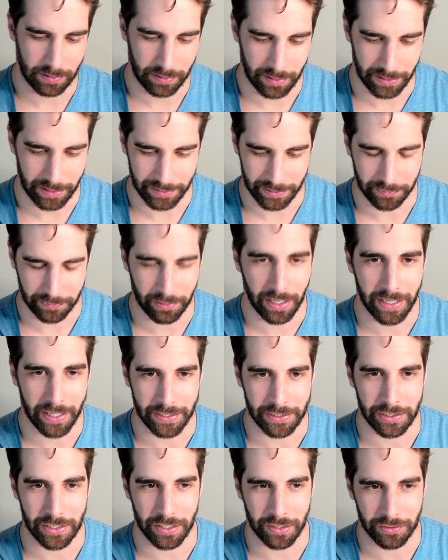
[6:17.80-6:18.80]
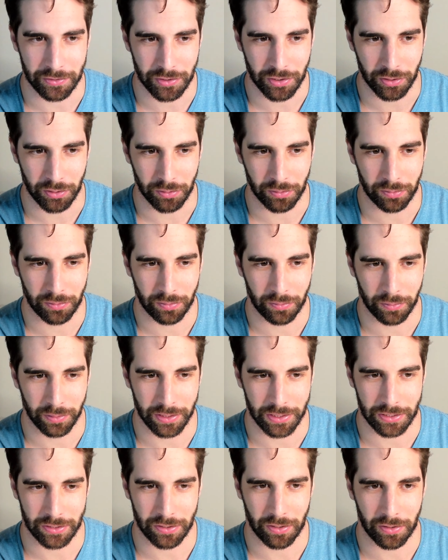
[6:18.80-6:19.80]
And the divine is here too with
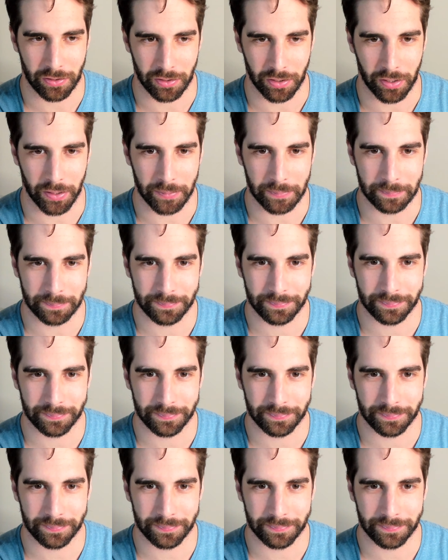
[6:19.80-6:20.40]
the star card,